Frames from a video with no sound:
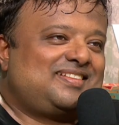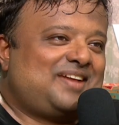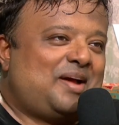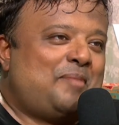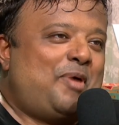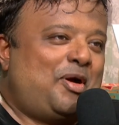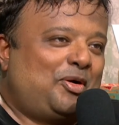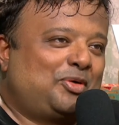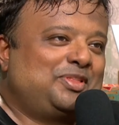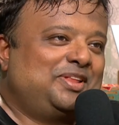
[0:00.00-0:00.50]

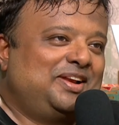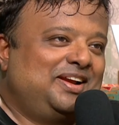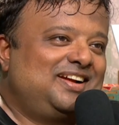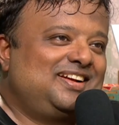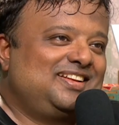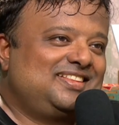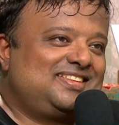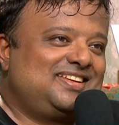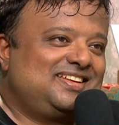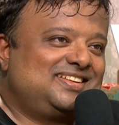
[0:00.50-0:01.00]
about the little
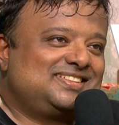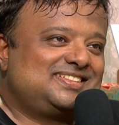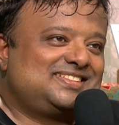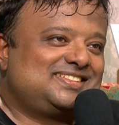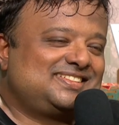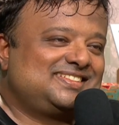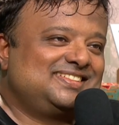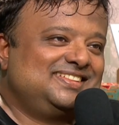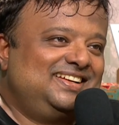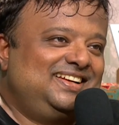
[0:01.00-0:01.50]

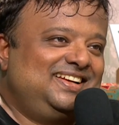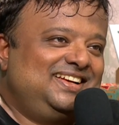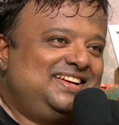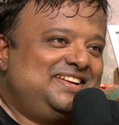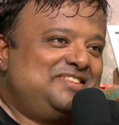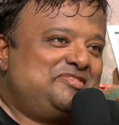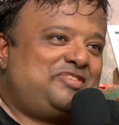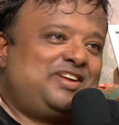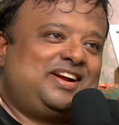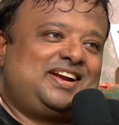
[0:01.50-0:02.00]
things.
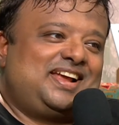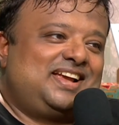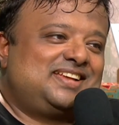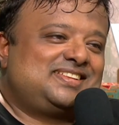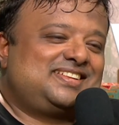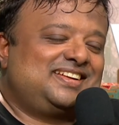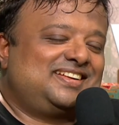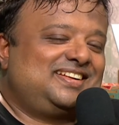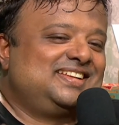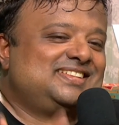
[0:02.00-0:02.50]

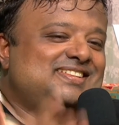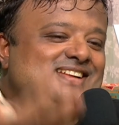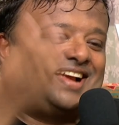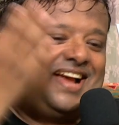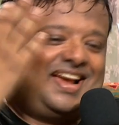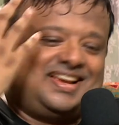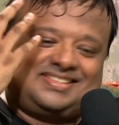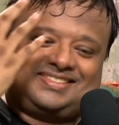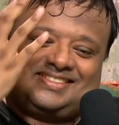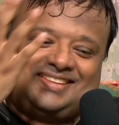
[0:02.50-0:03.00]
Fantastic. Listen,
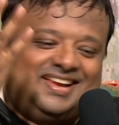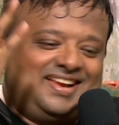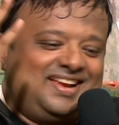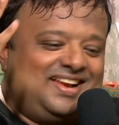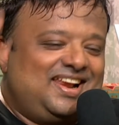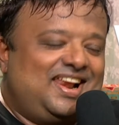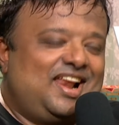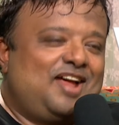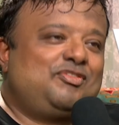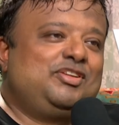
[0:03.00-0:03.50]
guys,
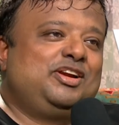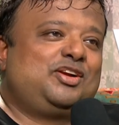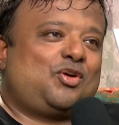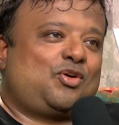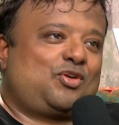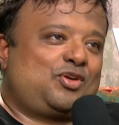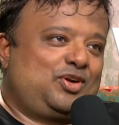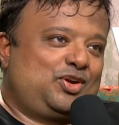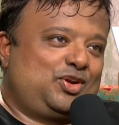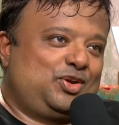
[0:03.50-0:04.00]
lovely
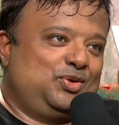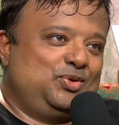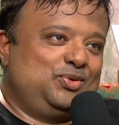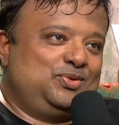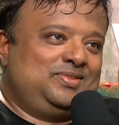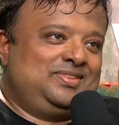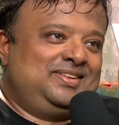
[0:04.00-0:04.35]
talking to you.